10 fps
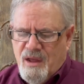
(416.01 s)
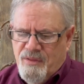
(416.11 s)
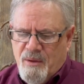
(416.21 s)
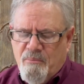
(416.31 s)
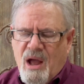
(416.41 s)

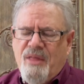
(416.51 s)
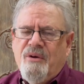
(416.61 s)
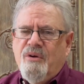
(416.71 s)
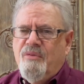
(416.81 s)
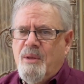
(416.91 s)
the
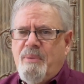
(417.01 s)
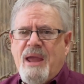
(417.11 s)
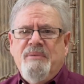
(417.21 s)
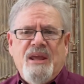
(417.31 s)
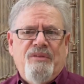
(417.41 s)
mother and the
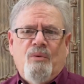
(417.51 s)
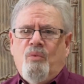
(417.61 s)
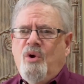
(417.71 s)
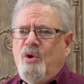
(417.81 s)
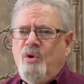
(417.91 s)
baby in the
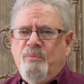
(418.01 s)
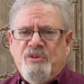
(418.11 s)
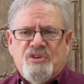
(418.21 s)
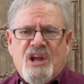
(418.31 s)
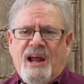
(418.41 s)
womb,
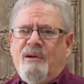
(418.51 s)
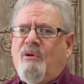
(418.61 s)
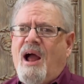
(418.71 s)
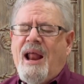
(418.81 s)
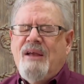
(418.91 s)
just cut it
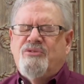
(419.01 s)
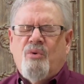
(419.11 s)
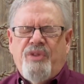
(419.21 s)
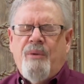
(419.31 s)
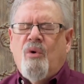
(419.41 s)
right out.
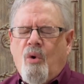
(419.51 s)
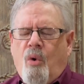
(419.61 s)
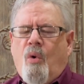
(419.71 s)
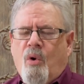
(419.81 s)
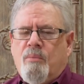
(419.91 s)
They were
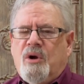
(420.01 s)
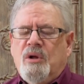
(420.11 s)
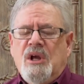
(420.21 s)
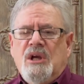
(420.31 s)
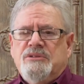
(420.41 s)
horrible.